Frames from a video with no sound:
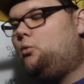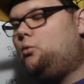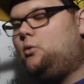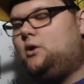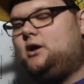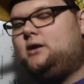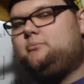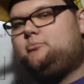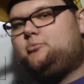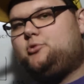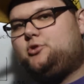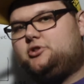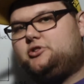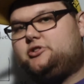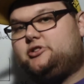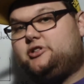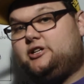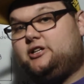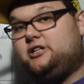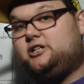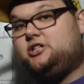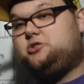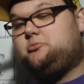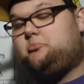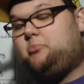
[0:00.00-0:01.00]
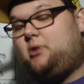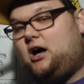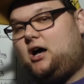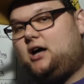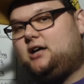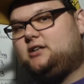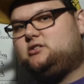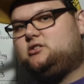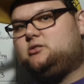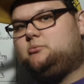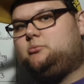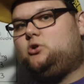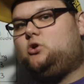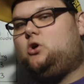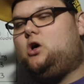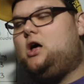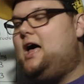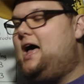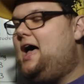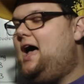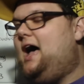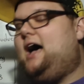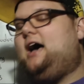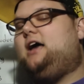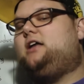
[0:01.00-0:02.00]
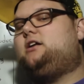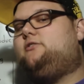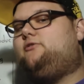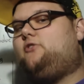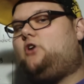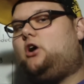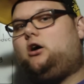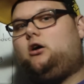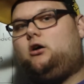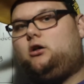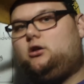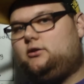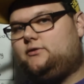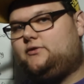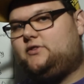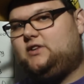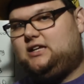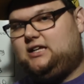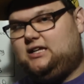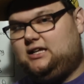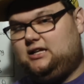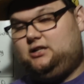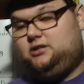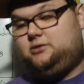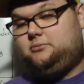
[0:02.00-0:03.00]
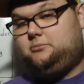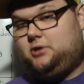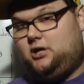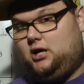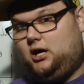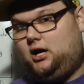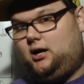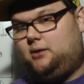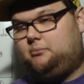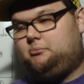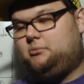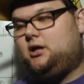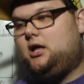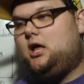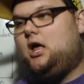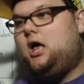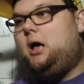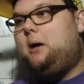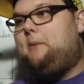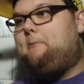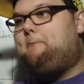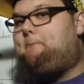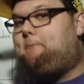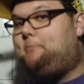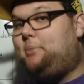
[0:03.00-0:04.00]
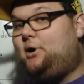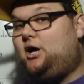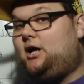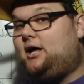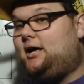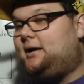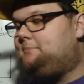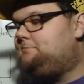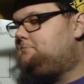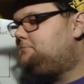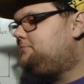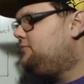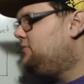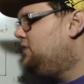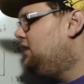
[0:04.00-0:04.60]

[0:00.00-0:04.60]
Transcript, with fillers: win percentage possible out of all of the Kingdom Cup. But